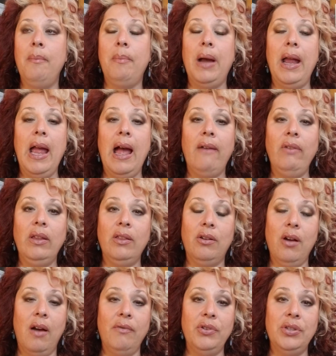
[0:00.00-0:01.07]
by having the
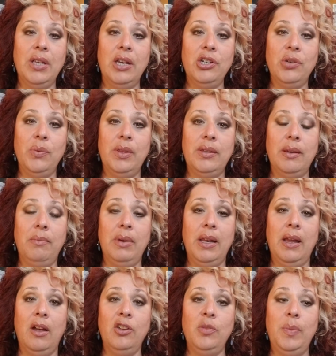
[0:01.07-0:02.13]
conversation with somebody
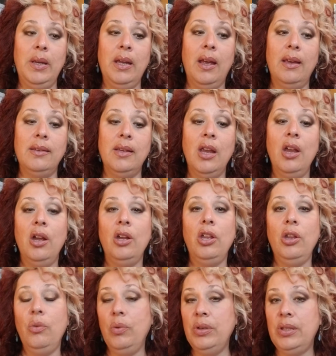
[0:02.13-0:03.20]
else, because
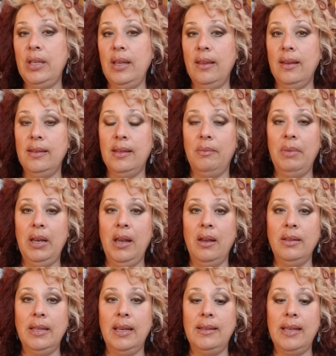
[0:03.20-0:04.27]
you will see that somebody
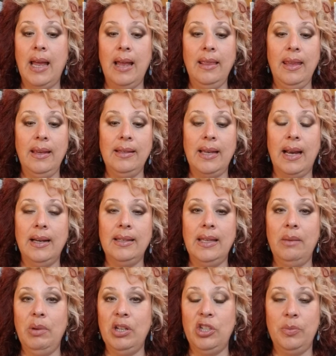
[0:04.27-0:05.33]
else has had the exact
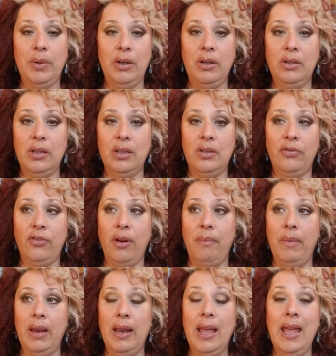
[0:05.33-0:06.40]
same experiences
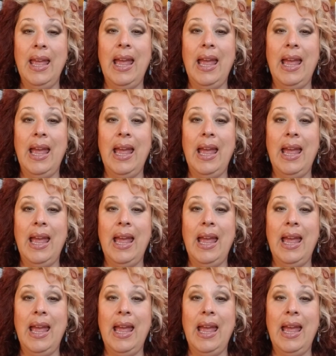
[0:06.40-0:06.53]
from it